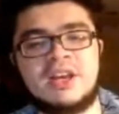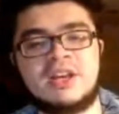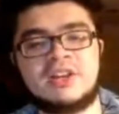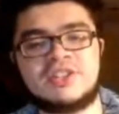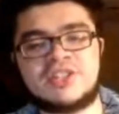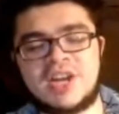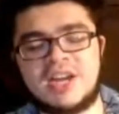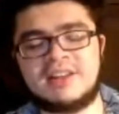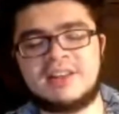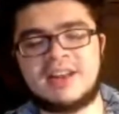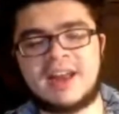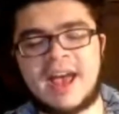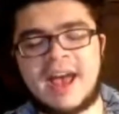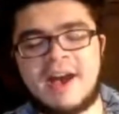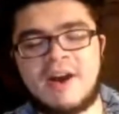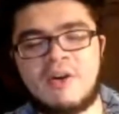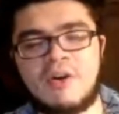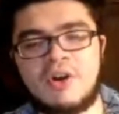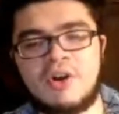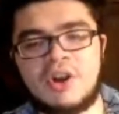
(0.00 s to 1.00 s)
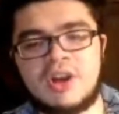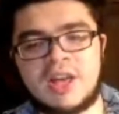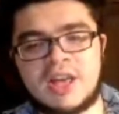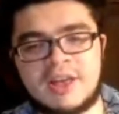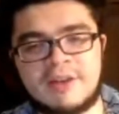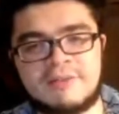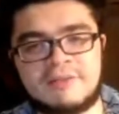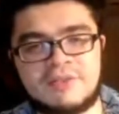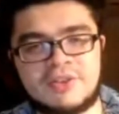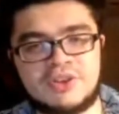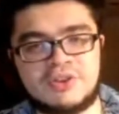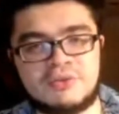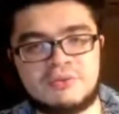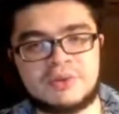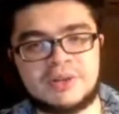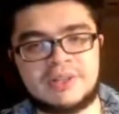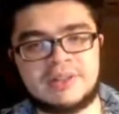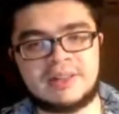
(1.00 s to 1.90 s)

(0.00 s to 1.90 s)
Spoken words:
Check it out if you would